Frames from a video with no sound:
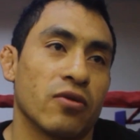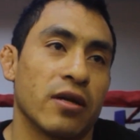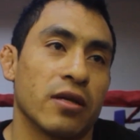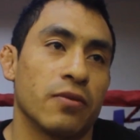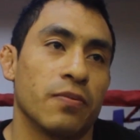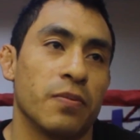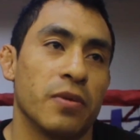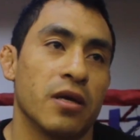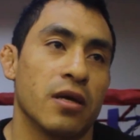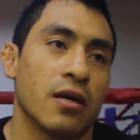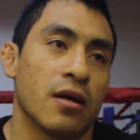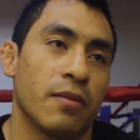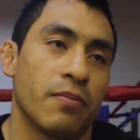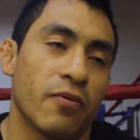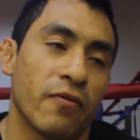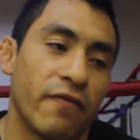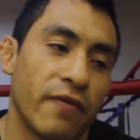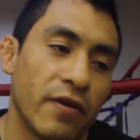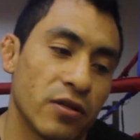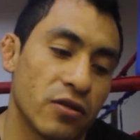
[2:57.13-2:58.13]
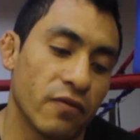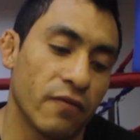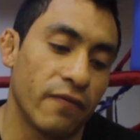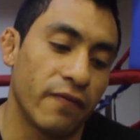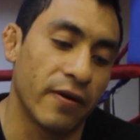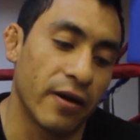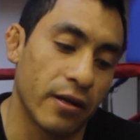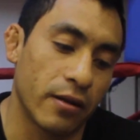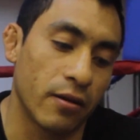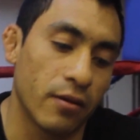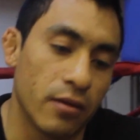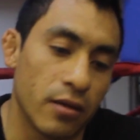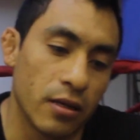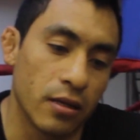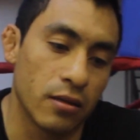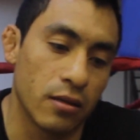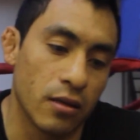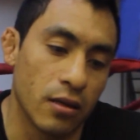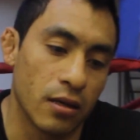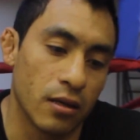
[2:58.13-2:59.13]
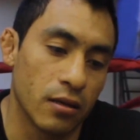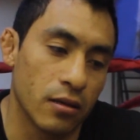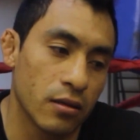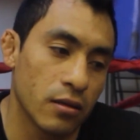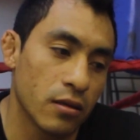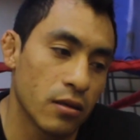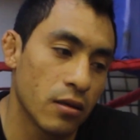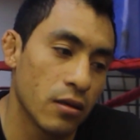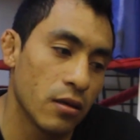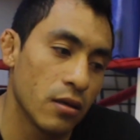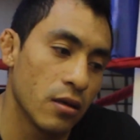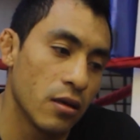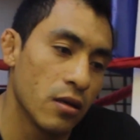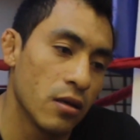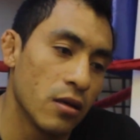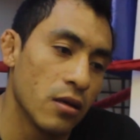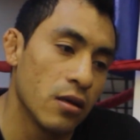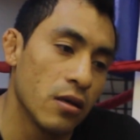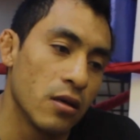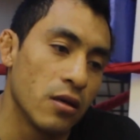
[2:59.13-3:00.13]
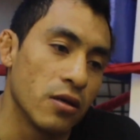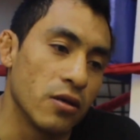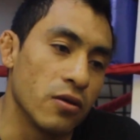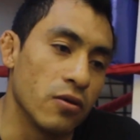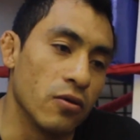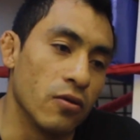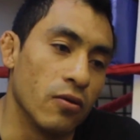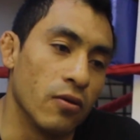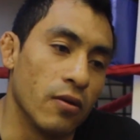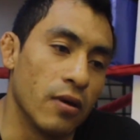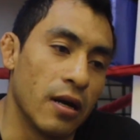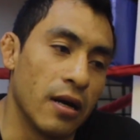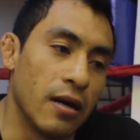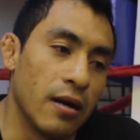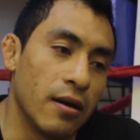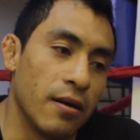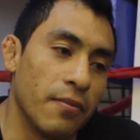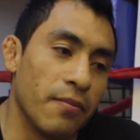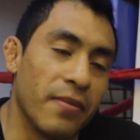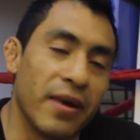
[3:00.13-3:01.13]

trying to be a professional fighter and, you know,